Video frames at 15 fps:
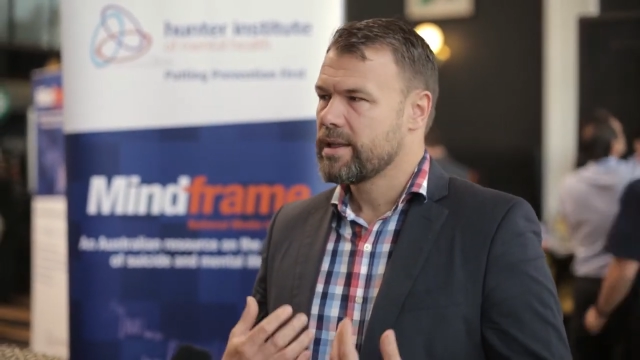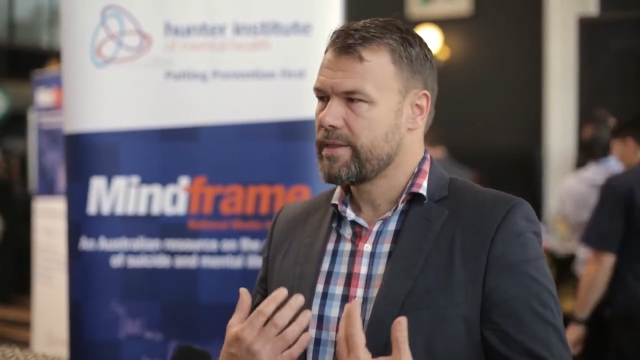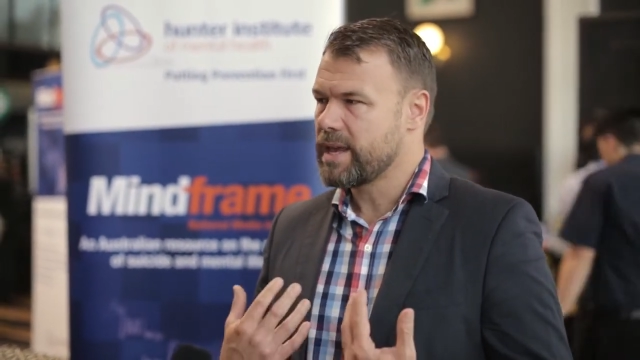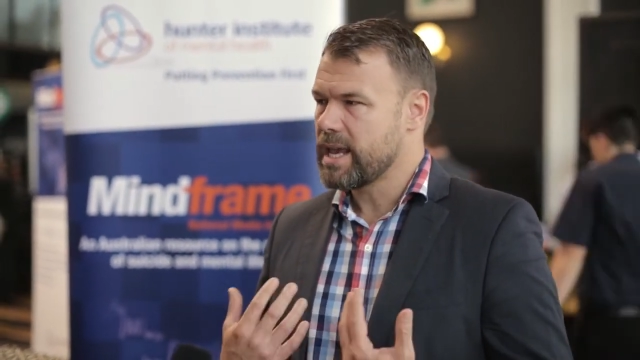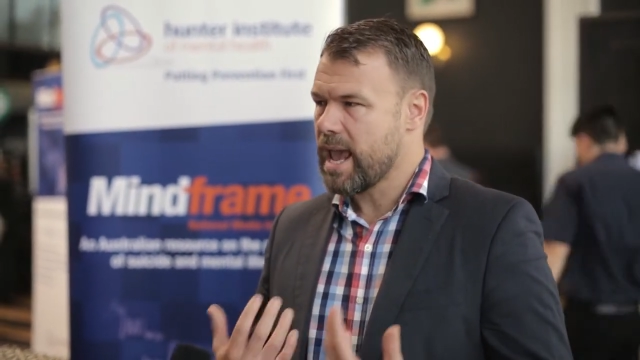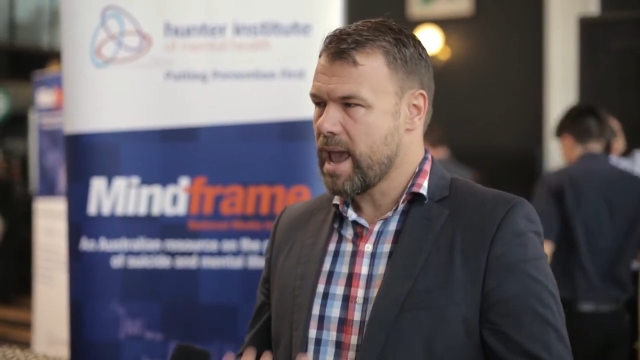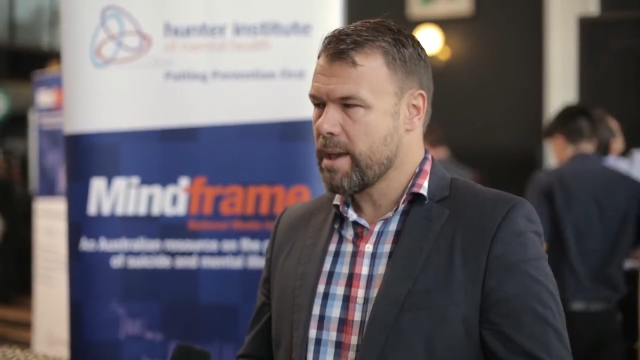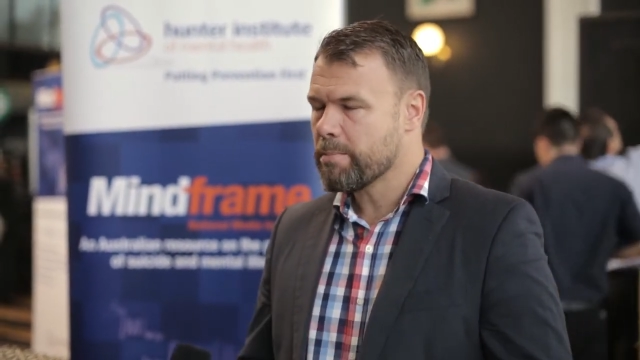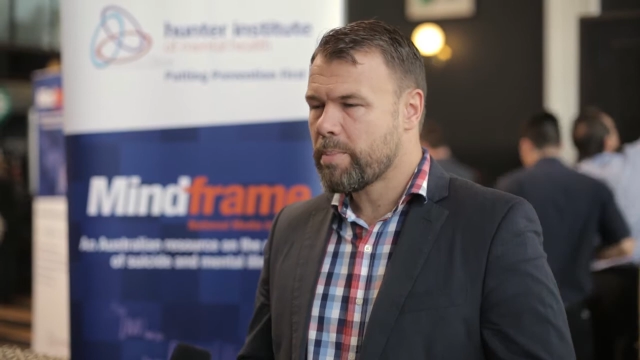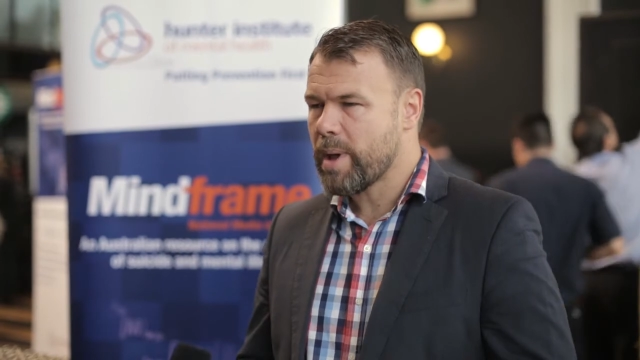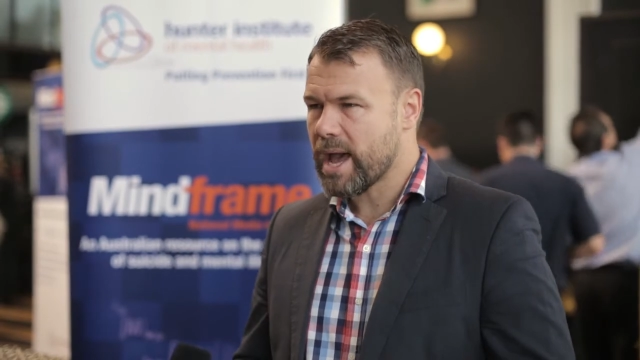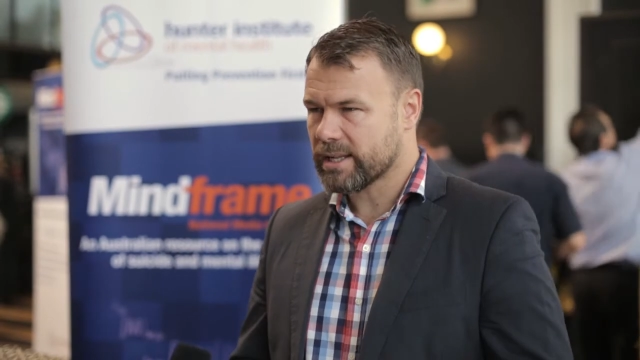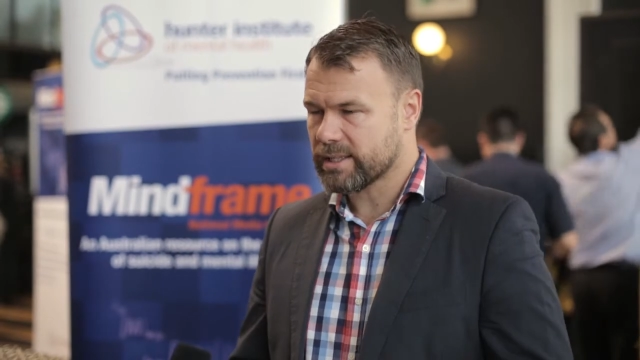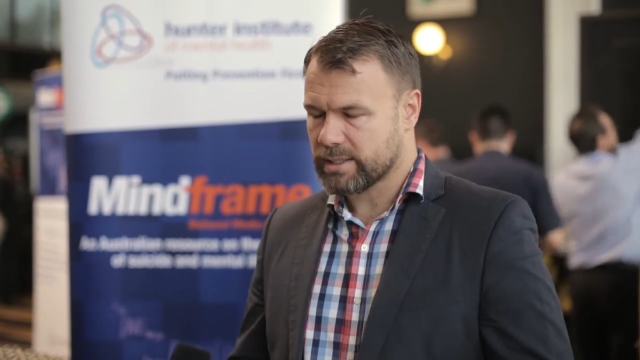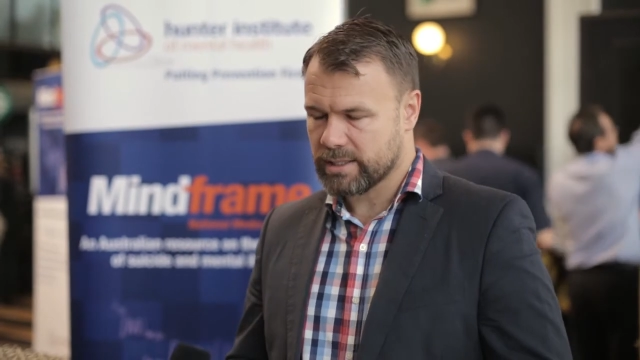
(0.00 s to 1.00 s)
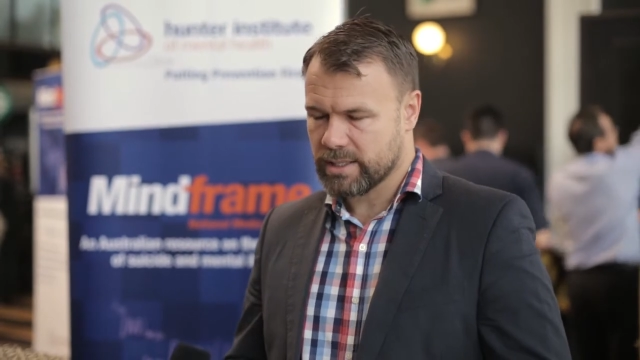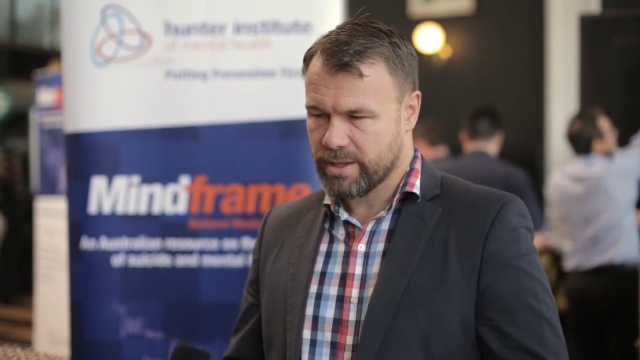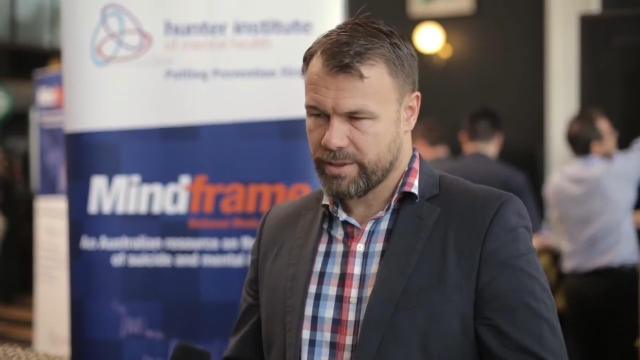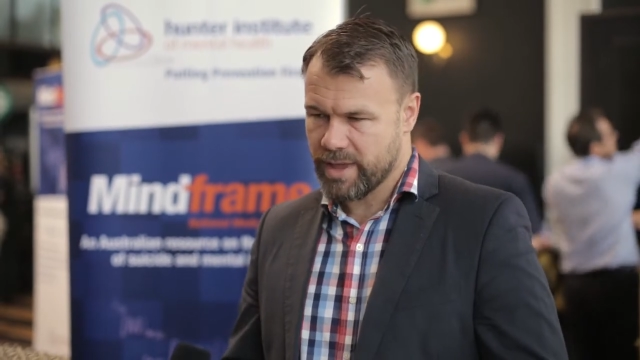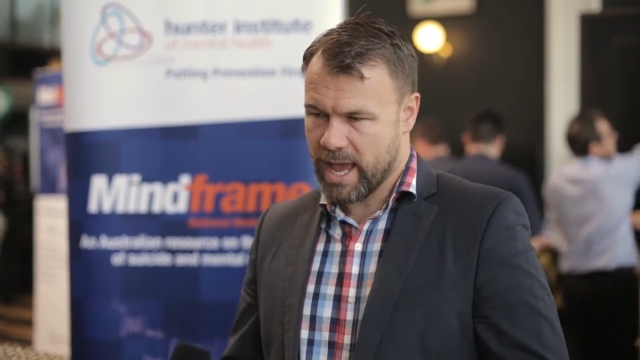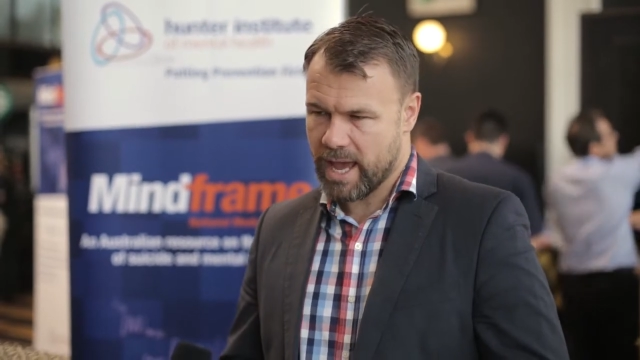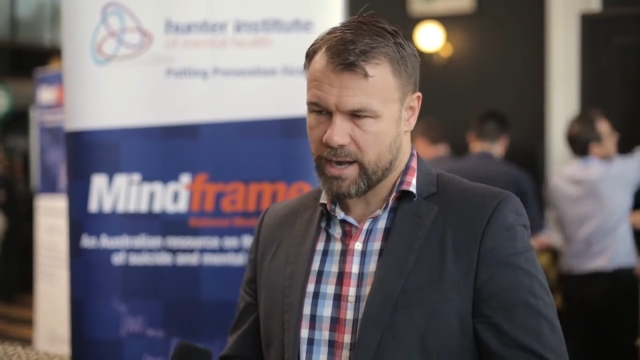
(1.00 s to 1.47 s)
the impact
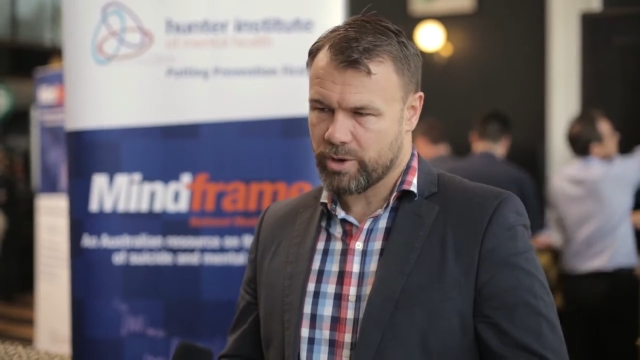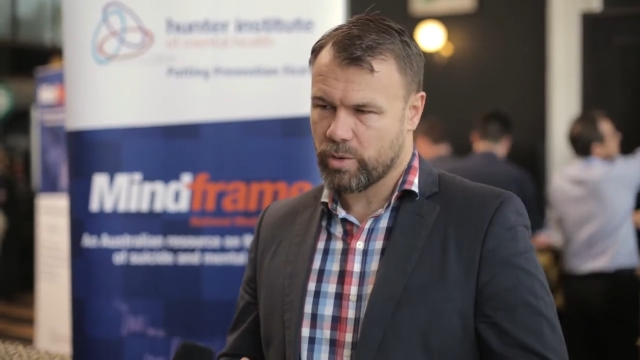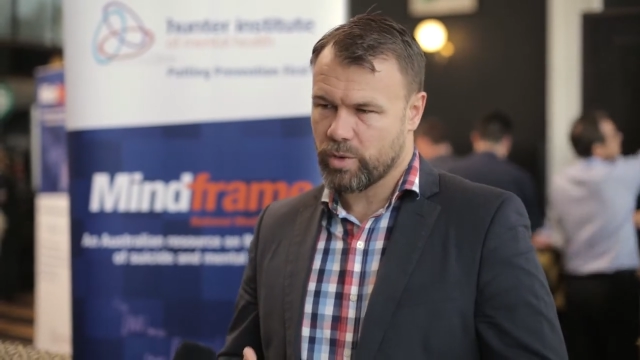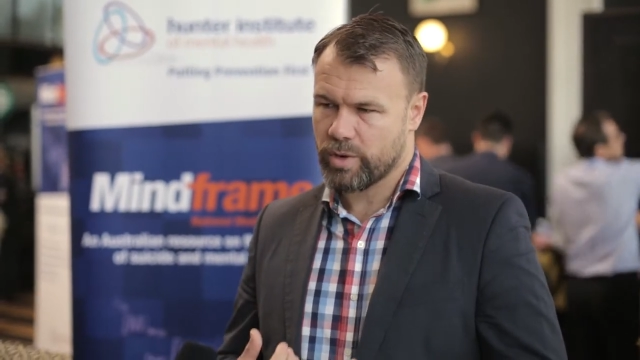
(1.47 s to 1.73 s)
that